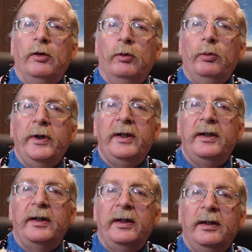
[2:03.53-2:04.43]

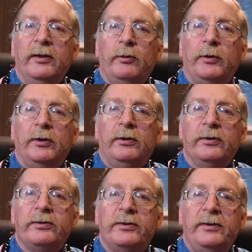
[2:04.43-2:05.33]
We in the world
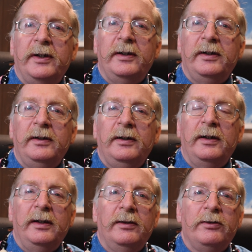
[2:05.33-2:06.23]
today,
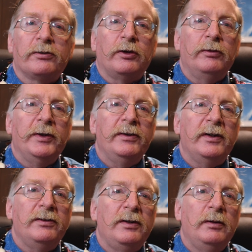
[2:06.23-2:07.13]
in this
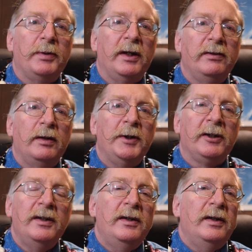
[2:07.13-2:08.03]
COVID-19
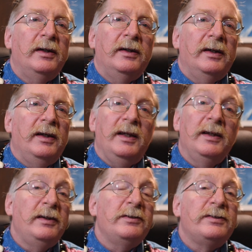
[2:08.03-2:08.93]
pandemic,
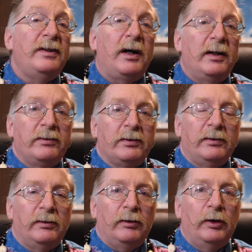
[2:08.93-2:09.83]
it is not
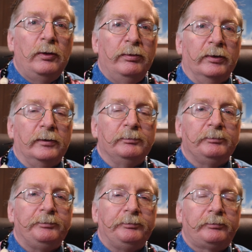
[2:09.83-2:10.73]
over.
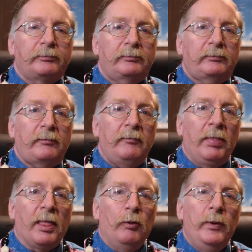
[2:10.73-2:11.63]

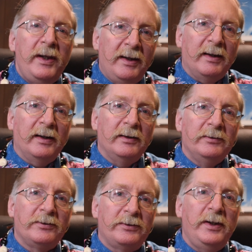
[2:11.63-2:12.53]
We
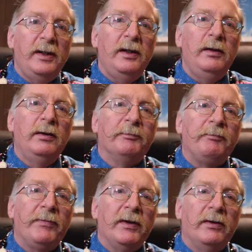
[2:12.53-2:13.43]
can see,
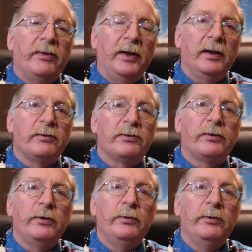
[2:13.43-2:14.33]
thanks
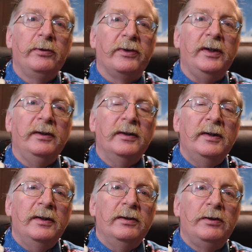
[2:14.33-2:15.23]
to the
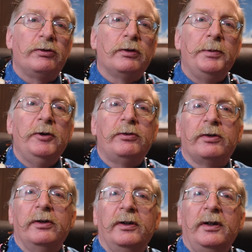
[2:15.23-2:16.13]

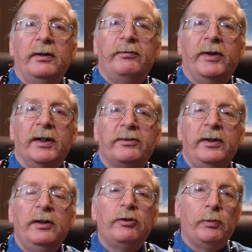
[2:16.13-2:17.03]
distribution of
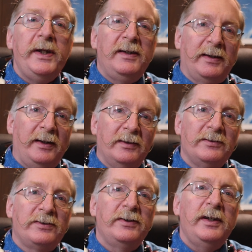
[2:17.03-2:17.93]
vaccines, we can
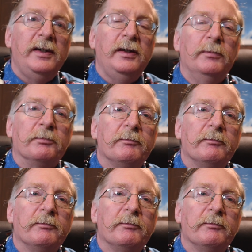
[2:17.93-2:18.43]
see